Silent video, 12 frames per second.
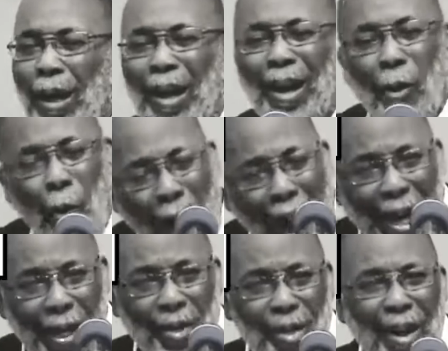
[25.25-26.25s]
that the
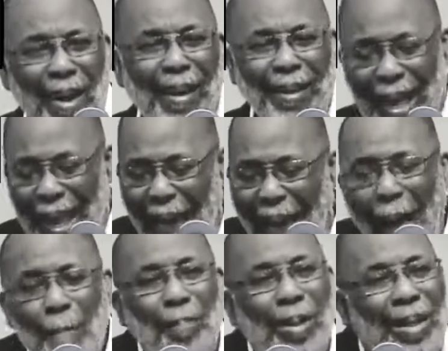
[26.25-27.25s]
Christ
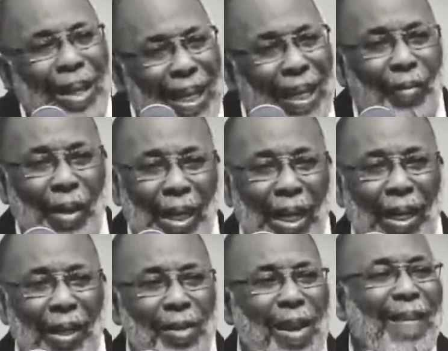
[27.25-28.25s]
that I'm
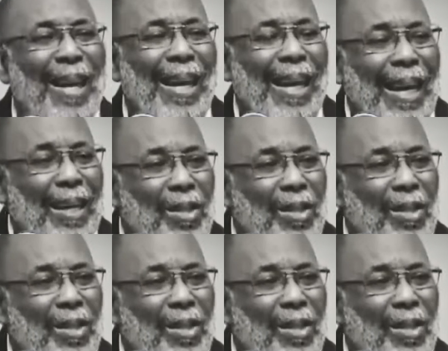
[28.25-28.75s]
believing is,